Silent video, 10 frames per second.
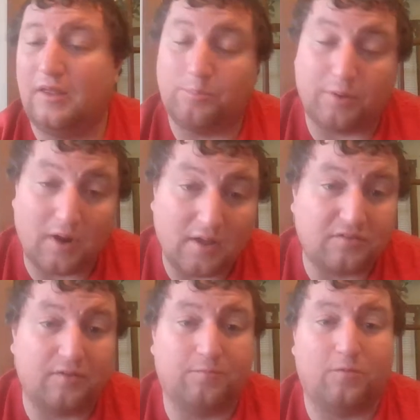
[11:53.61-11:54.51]

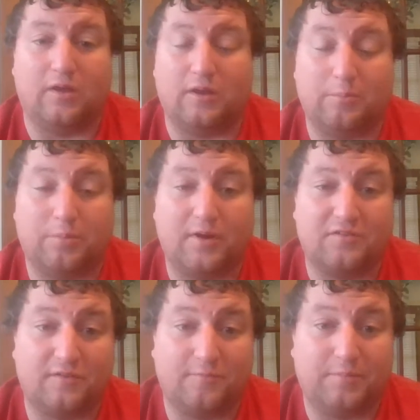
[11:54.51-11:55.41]
Impressive win,
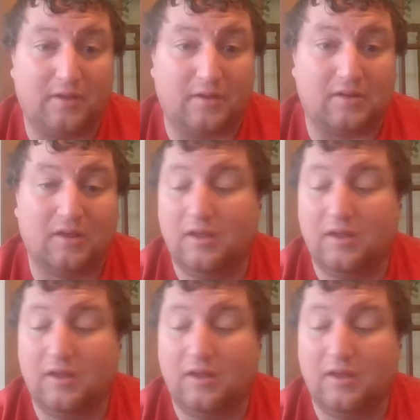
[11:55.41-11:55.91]
impressive pin.